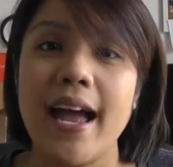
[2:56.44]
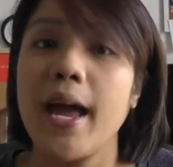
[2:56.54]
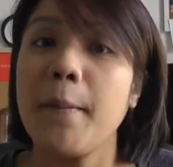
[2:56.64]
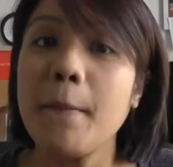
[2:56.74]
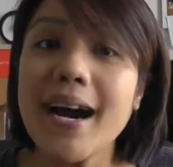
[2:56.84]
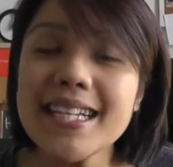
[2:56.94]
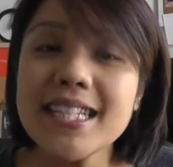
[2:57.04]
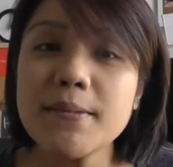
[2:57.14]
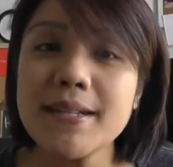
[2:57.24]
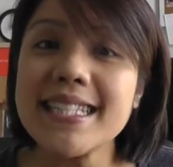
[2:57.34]
It might
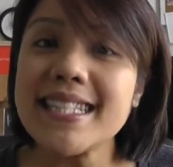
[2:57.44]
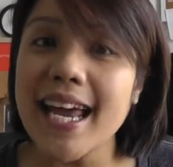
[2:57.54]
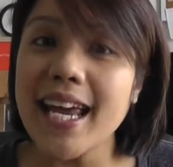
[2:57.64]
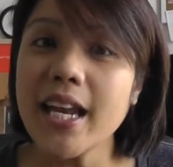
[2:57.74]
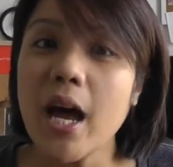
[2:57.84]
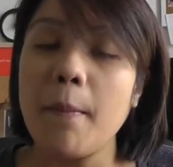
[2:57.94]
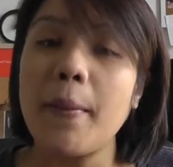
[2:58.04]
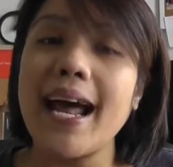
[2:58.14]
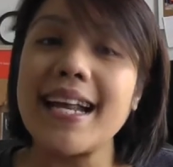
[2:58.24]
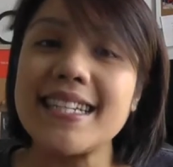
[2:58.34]
seem insane,
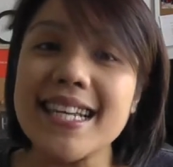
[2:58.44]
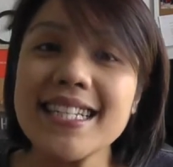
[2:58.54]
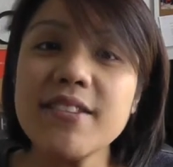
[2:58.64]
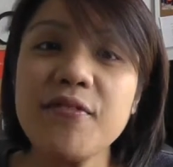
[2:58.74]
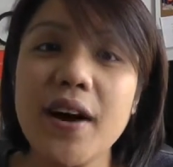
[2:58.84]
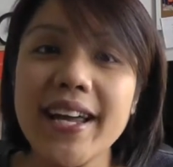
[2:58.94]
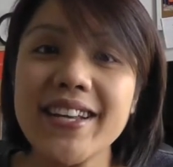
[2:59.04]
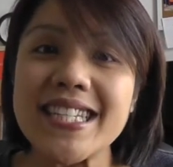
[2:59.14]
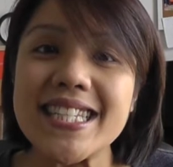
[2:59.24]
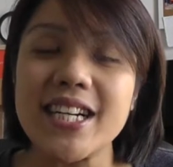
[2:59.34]
but identifying
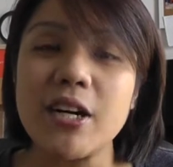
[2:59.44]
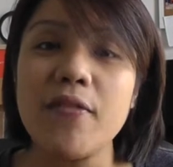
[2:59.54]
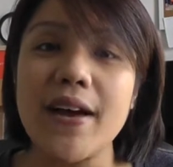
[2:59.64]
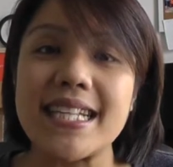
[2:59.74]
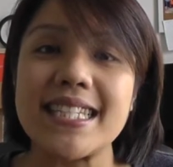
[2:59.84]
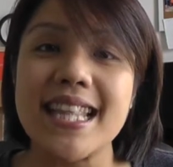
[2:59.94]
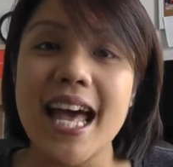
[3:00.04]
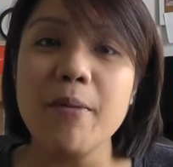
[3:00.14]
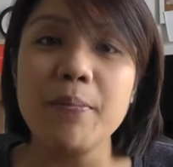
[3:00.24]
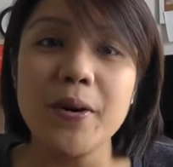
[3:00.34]
yourself as
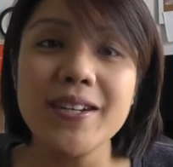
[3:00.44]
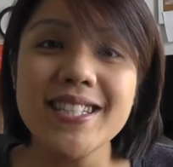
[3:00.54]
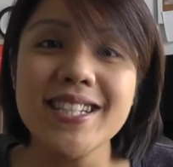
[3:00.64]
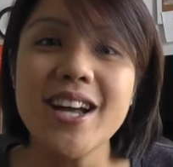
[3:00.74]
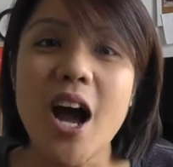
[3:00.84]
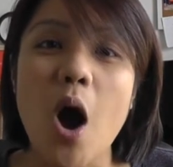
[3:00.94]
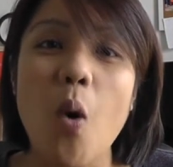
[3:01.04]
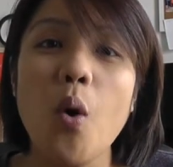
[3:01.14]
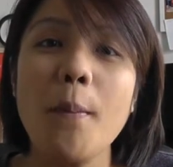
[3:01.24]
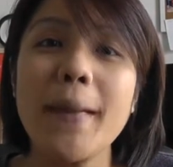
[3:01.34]
that person
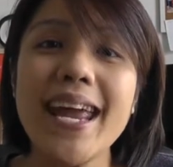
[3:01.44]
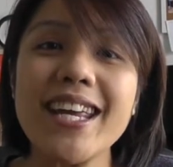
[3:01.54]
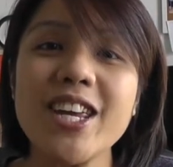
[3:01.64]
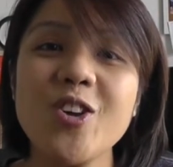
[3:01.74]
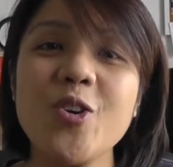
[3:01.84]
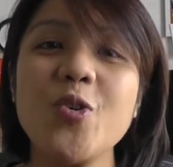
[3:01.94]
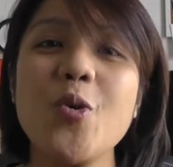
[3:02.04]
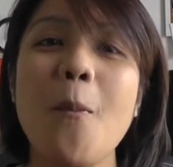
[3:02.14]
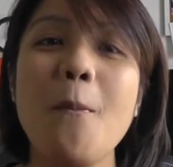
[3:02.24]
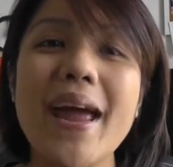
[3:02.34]
will make
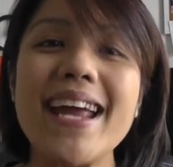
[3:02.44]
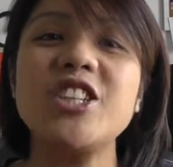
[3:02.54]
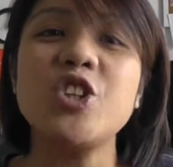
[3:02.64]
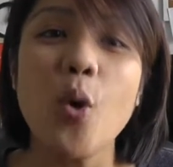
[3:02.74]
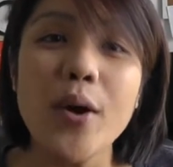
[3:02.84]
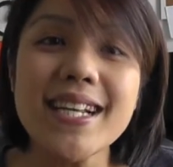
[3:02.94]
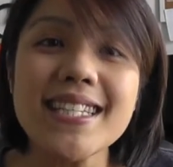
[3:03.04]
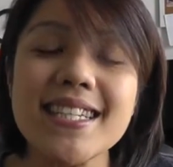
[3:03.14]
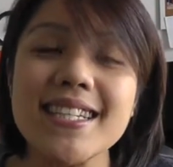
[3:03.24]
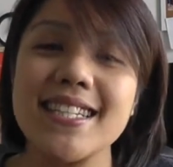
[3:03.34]
you make
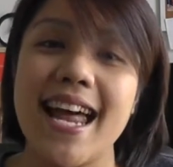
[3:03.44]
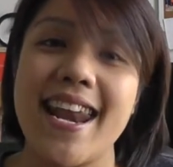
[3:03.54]
choices